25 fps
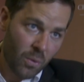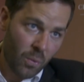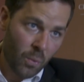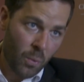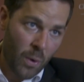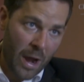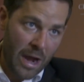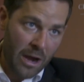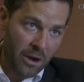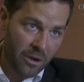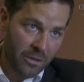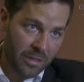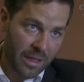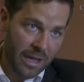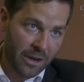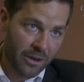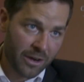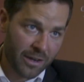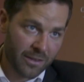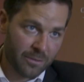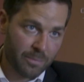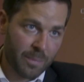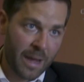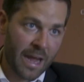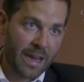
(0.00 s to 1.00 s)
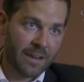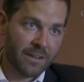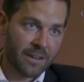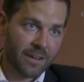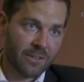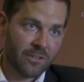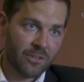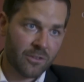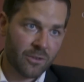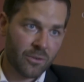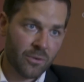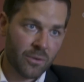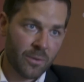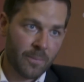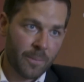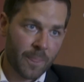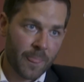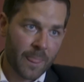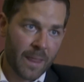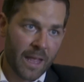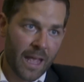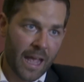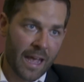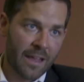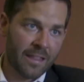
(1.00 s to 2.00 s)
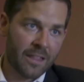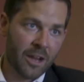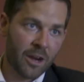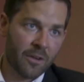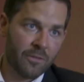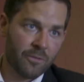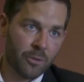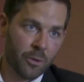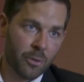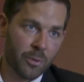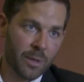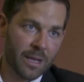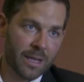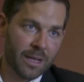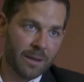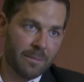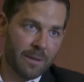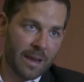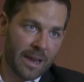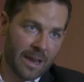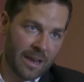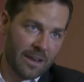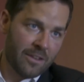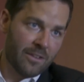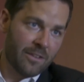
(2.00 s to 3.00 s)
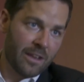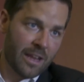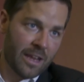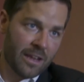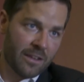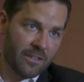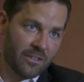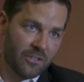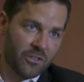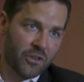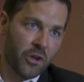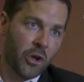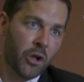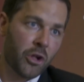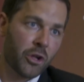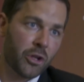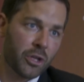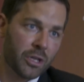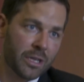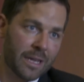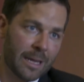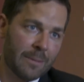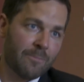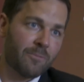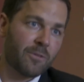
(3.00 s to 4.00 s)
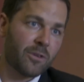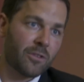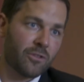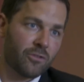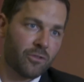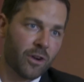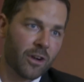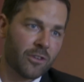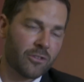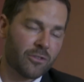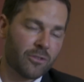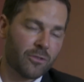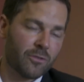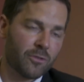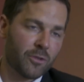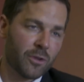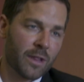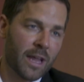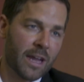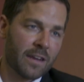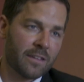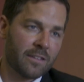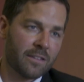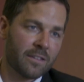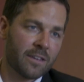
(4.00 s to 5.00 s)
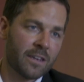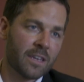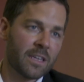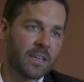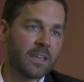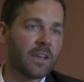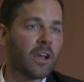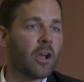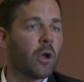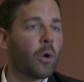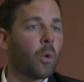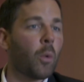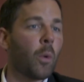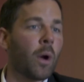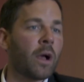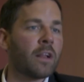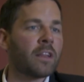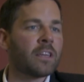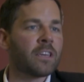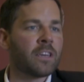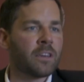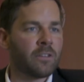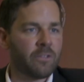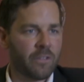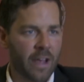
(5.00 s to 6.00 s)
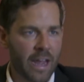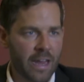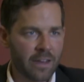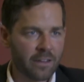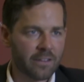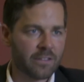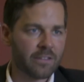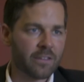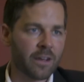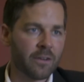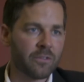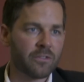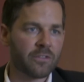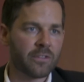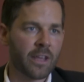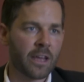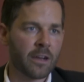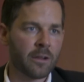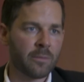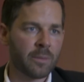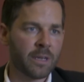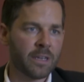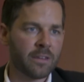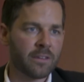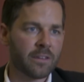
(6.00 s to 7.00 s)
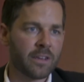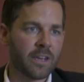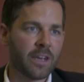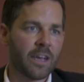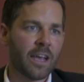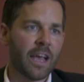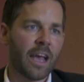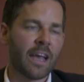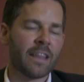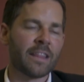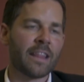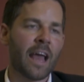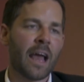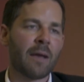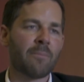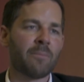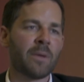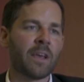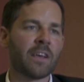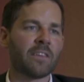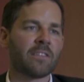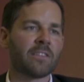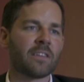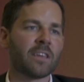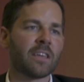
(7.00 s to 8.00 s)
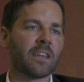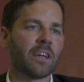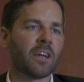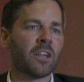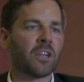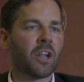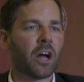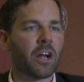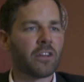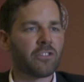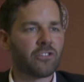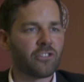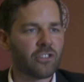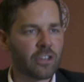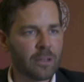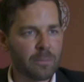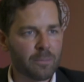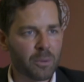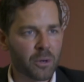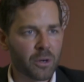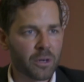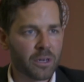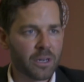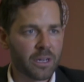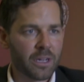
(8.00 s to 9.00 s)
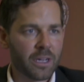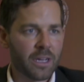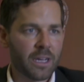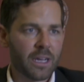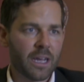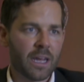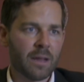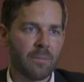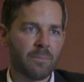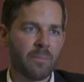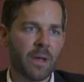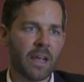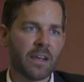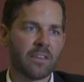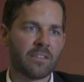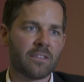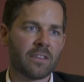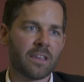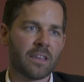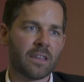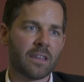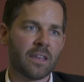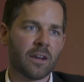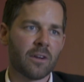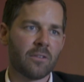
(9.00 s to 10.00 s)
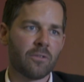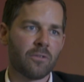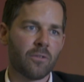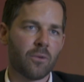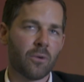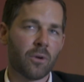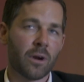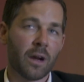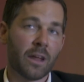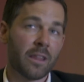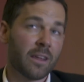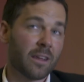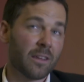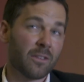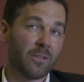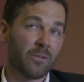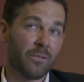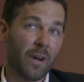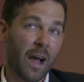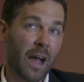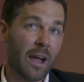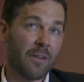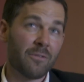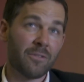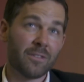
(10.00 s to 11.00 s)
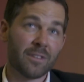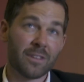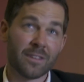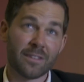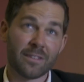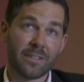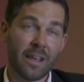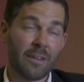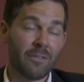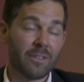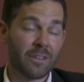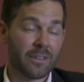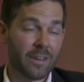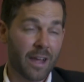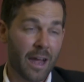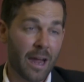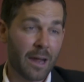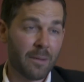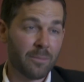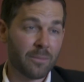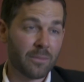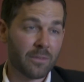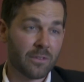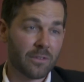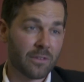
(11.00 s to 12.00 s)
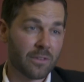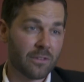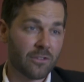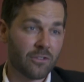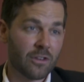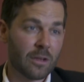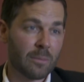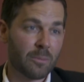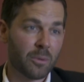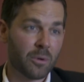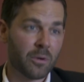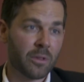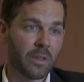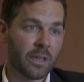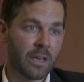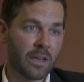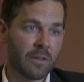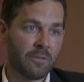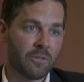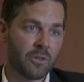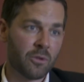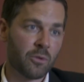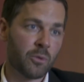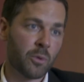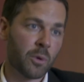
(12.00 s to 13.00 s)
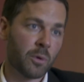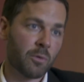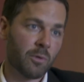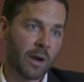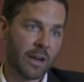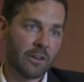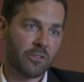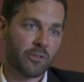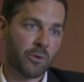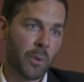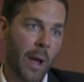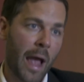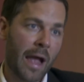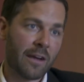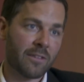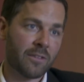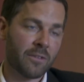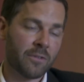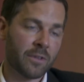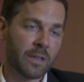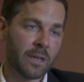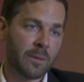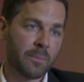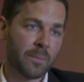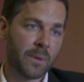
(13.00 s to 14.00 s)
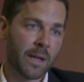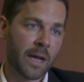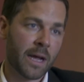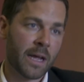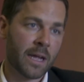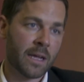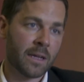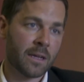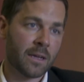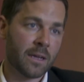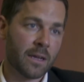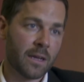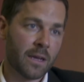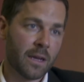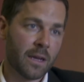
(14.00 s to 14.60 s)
where they're expanding to, and therefore we can install infrastructure for that city well in advance of settlement, and that makes it a lot cheaper. It makes it, therefore, I think it's 5 to 7 times cheaper than if you were retroactively applying